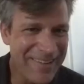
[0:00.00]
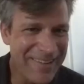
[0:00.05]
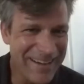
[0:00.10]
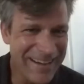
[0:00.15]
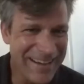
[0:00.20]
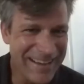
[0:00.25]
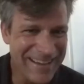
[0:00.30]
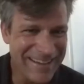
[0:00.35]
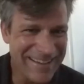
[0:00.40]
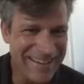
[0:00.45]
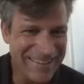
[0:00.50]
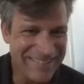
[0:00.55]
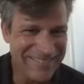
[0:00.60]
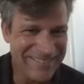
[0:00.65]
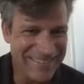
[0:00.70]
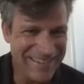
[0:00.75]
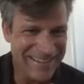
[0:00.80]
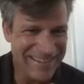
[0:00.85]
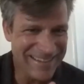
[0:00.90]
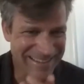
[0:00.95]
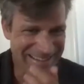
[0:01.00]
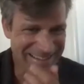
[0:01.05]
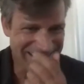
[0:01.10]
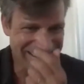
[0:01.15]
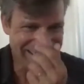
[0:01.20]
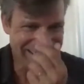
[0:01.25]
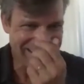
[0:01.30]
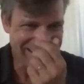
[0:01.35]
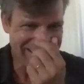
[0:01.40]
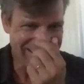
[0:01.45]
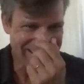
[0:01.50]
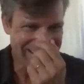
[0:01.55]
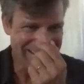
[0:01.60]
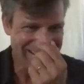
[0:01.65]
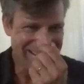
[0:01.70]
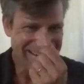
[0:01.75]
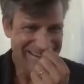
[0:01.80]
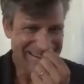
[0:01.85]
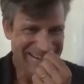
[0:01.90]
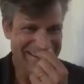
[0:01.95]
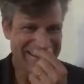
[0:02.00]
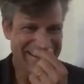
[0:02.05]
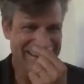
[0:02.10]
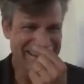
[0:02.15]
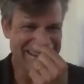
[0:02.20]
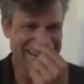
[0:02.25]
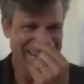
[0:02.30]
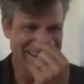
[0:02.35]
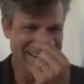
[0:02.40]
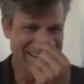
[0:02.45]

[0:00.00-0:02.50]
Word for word: tape dispenser from 1920.